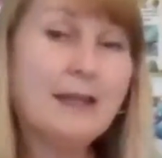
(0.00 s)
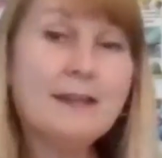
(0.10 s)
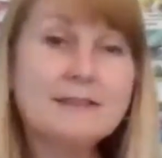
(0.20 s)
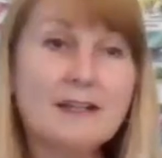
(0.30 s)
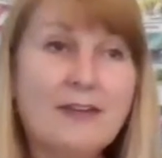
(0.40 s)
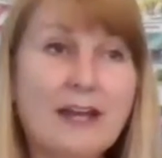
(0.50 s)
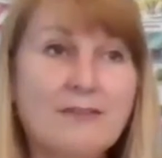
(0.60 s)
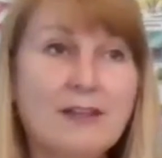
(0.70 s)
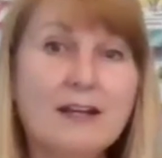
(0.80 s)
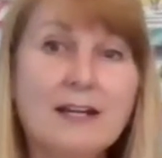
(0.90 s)
instead of
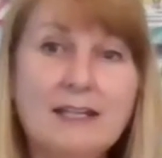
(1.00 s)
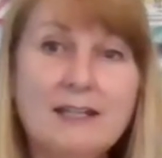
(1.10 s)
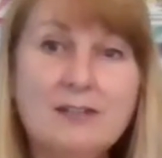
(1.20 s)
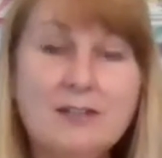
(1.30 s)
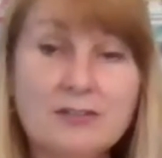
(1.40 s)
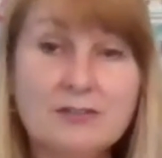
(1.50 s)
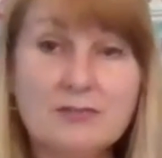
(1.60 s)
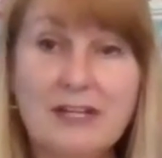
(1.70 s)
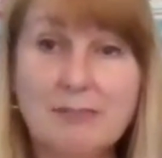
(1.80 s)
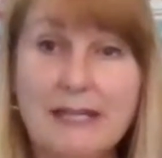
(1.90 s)
having honey in your
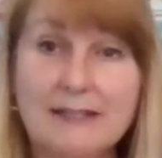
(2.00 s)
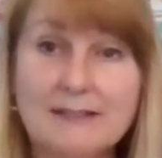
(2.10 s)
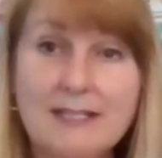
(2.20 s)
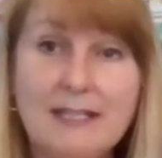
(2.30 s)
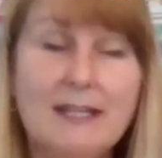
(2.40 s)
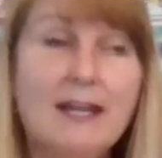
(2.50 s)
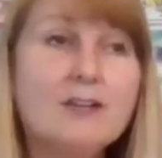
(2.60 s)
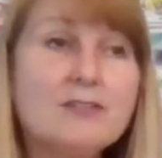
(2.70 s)
straight black tea,